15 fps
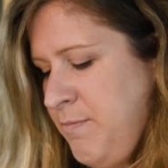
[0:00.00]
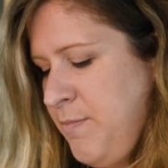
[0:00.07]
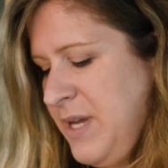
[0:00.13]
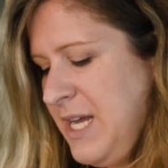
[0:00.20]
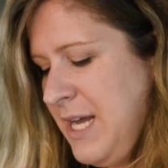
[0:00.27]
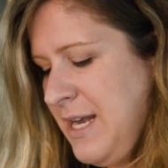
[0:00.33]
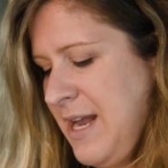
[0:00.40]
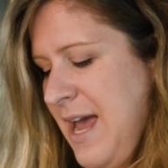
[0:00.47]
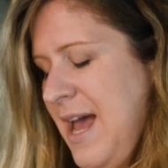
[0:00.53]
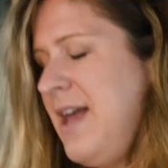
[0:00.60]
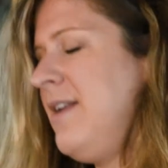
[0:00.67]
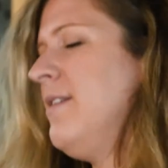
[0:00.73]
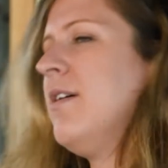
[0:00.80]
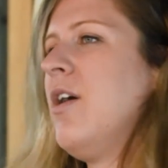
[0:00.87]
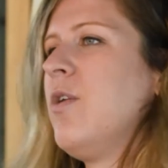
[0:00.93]
B and
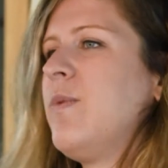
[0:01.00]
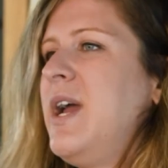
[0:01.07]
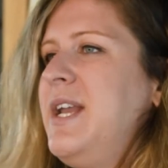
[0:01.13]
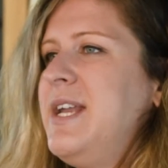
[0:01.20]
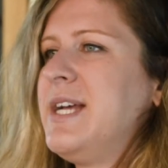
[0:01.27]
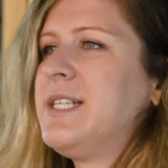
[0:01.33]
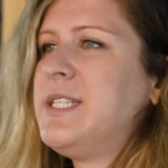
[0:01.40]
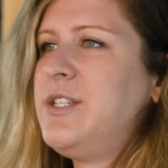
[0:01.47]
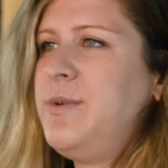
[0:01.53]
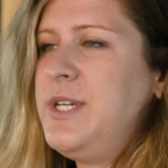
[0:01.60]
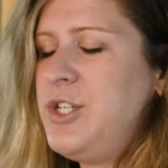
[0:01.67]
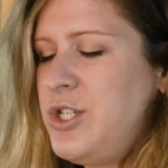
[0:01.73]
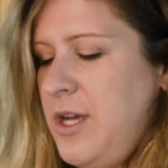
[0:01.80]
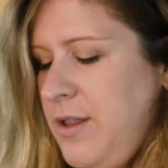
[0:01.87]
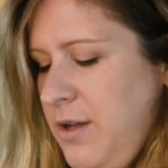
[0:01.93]
N are right next to
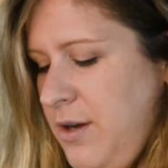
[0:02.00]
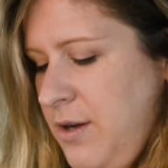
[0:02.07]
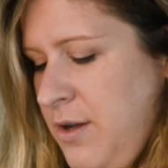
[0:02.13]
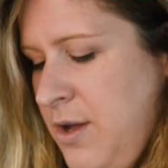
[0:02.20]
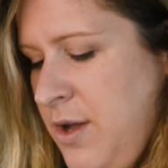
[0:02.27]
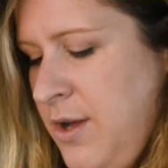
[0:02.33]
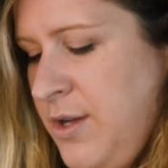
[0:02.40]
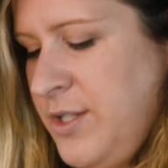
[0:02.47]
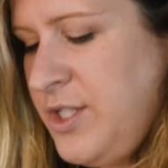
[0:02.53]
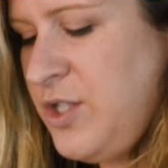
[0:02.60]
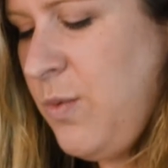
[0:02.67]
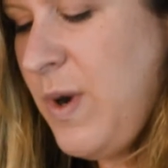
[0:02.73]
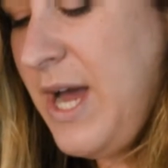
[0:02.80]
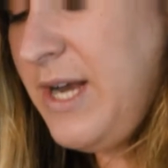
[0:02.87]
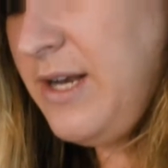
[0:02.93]
each other,
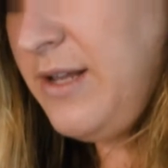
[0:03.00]
so why